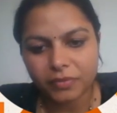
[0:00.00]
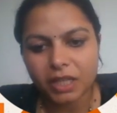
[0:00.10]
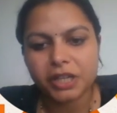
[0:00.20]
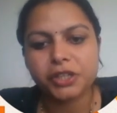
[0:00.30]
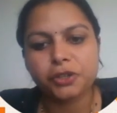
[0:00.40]

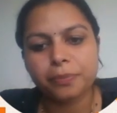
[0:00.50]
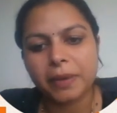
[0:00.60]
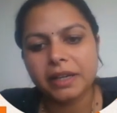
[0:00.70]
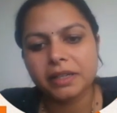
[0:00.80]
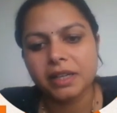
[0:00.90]

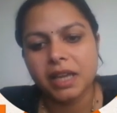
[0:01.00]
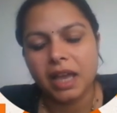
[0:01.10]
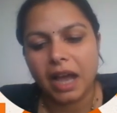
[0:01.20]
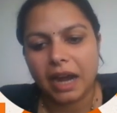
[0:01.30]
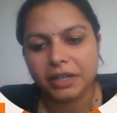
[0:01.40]
equipment
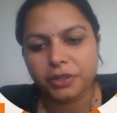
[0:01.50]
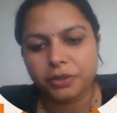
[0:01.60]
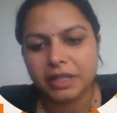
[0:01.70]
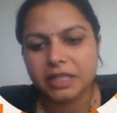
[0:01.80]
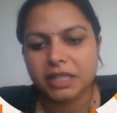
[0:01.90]
and
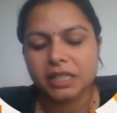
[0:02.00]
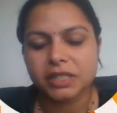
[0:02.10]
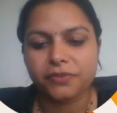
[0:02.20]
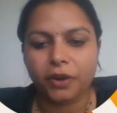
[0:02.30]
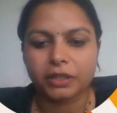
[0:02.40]

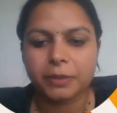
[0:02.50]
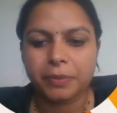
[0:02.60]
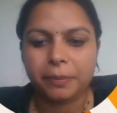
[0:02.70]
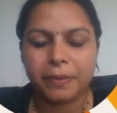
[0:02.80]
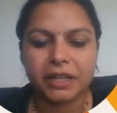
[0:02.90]
utensils for the
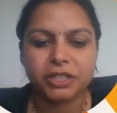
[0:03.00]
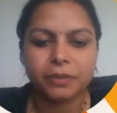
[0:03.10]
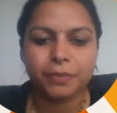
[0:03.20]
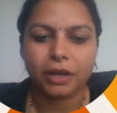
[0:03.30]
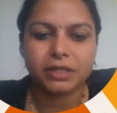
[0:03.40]

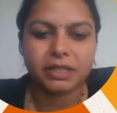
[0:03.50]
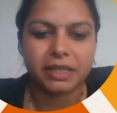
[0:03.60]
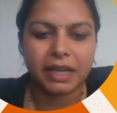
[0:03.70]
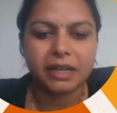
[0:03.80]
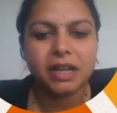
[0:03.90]
preparation,
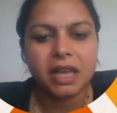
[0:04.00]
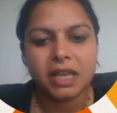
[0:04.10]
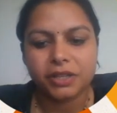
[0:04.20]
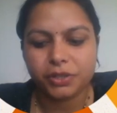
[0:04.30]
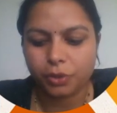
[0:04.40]
processing and
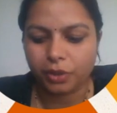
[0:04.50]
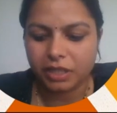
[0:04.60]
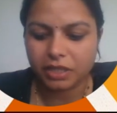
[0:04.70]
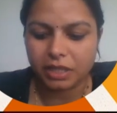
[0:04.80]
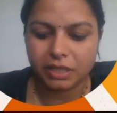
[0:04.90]

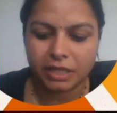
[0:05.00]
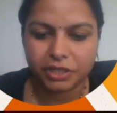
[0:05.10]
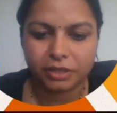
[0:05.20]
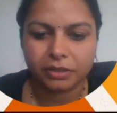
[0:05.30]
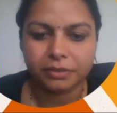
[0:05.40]
storage condition.